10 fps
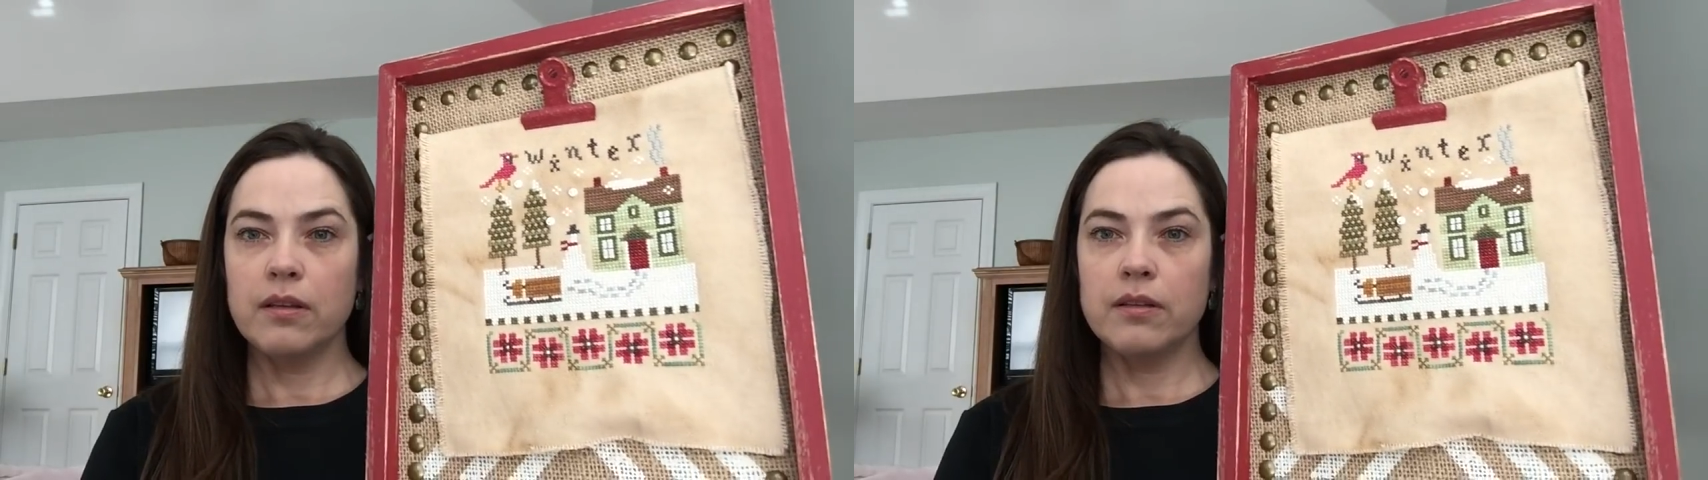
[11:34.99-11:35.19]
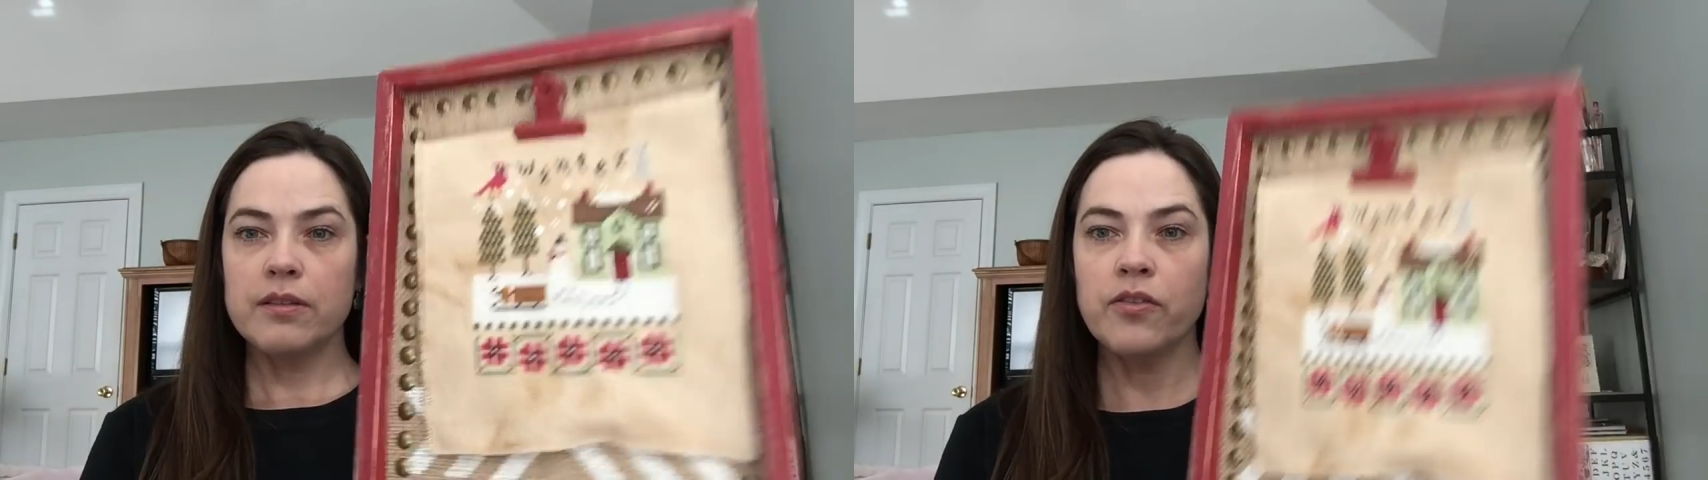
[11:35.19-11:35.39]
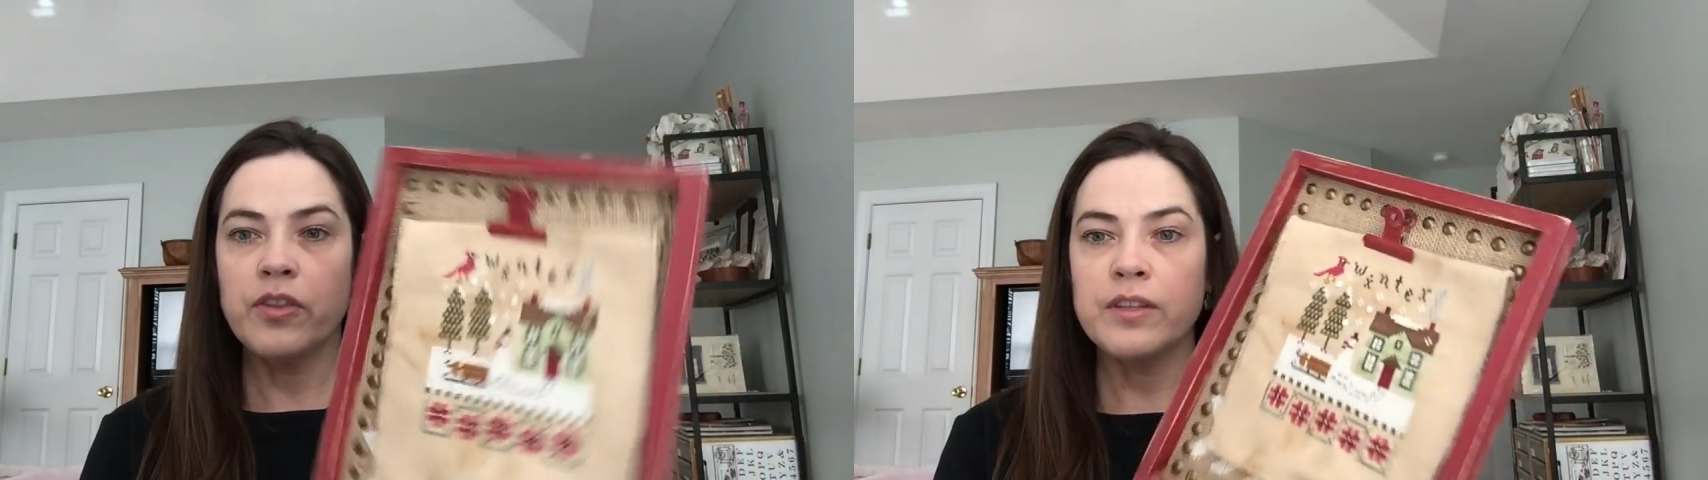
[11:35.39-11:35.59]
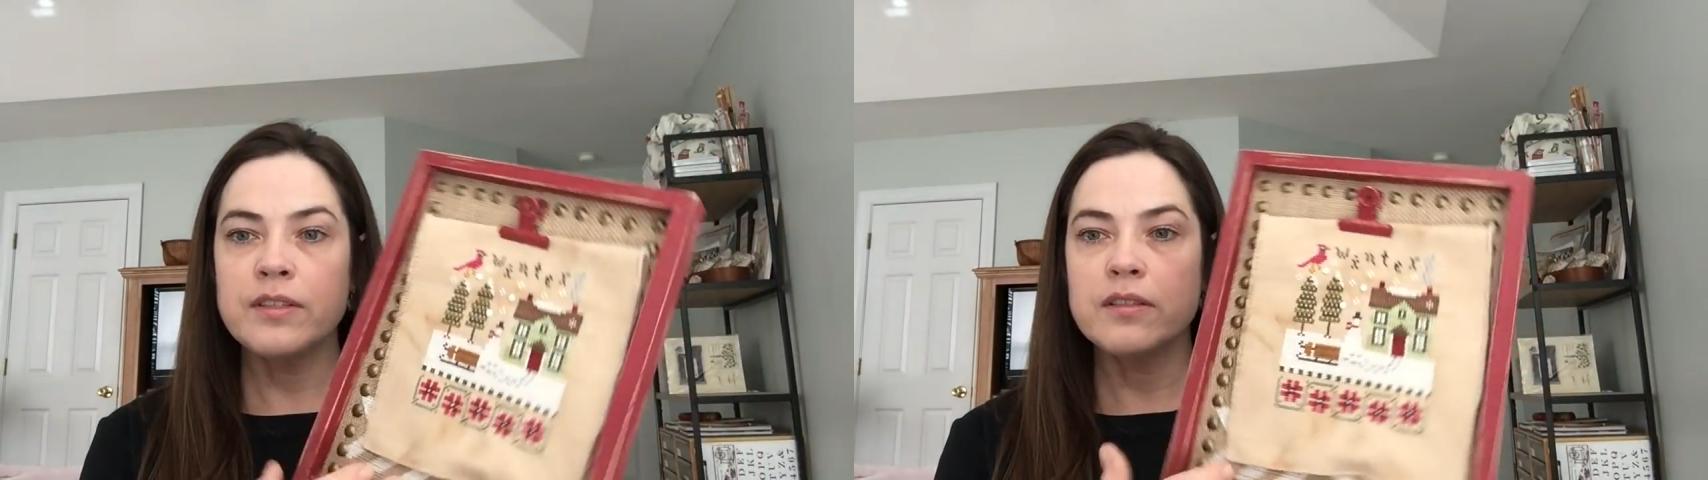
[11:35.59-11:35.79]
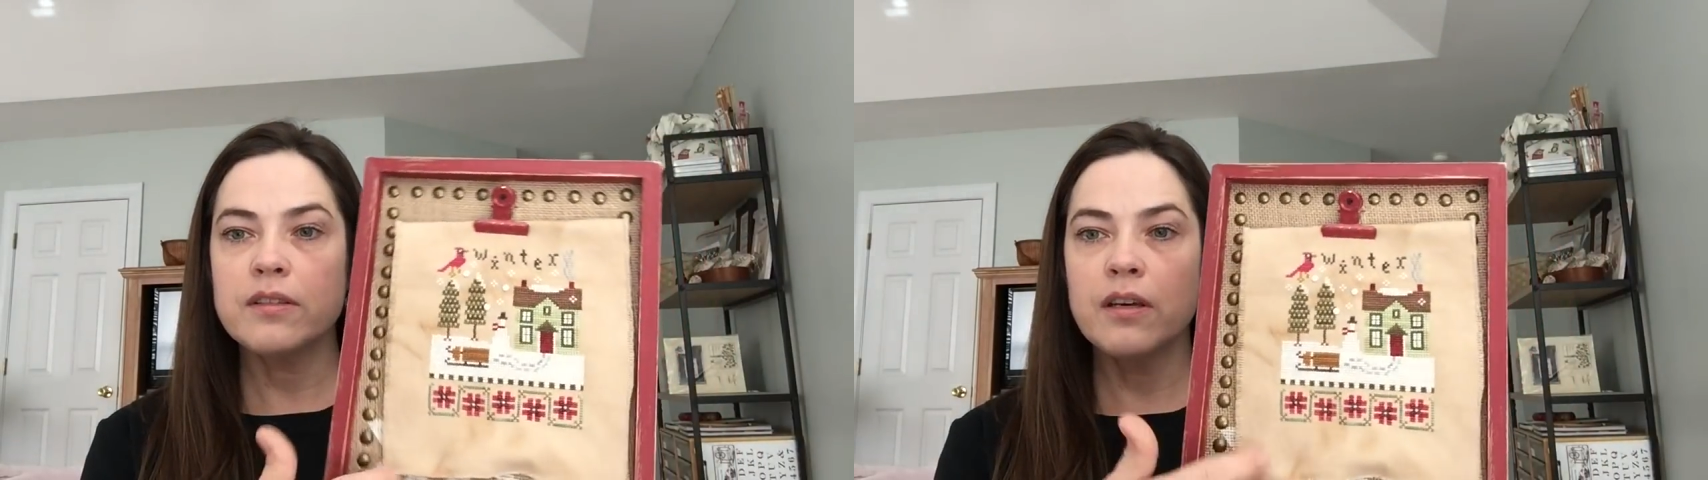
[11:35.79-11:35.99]
So this
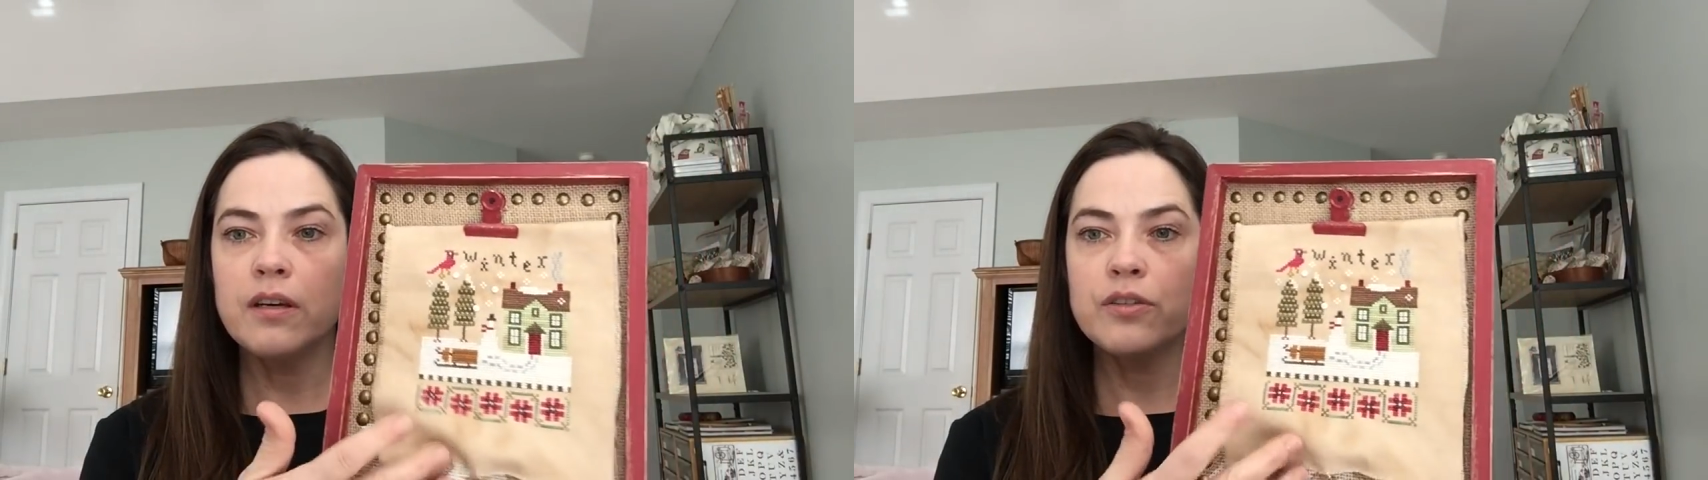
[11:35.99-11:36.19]
is the